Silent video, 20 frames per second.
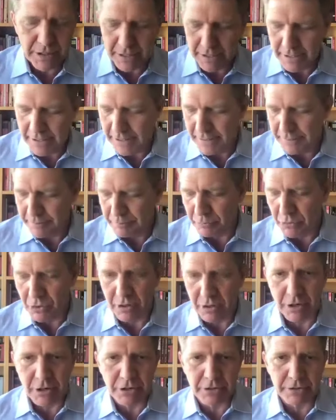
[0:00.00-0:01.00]
um,
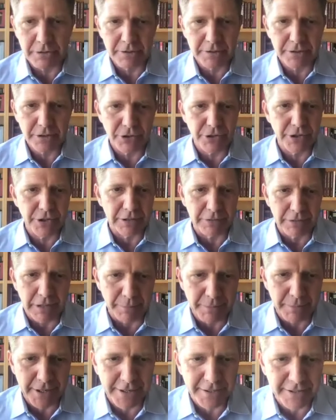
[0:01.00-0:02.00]
our current
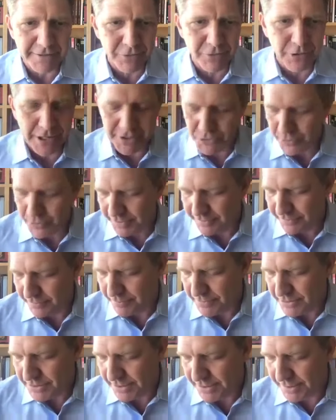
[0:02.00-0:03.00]
alumni. They've graduated
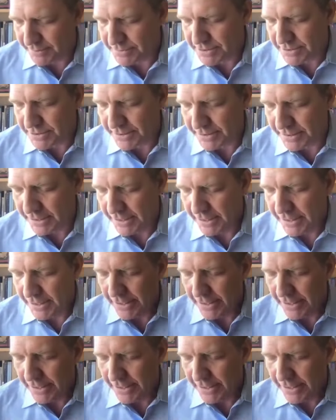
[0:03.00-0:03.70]
from C M C.